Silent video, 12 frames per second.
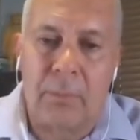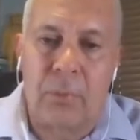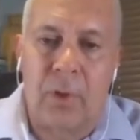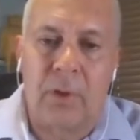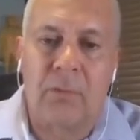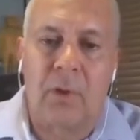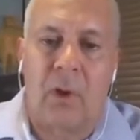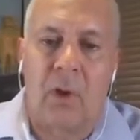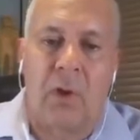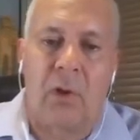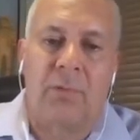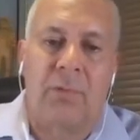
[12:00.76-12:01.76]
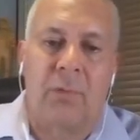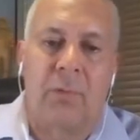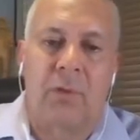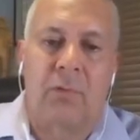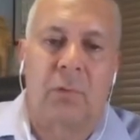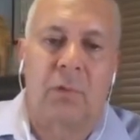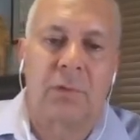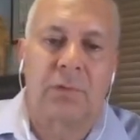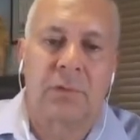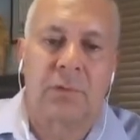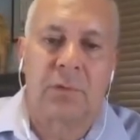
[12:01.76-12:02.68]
present, all of the resource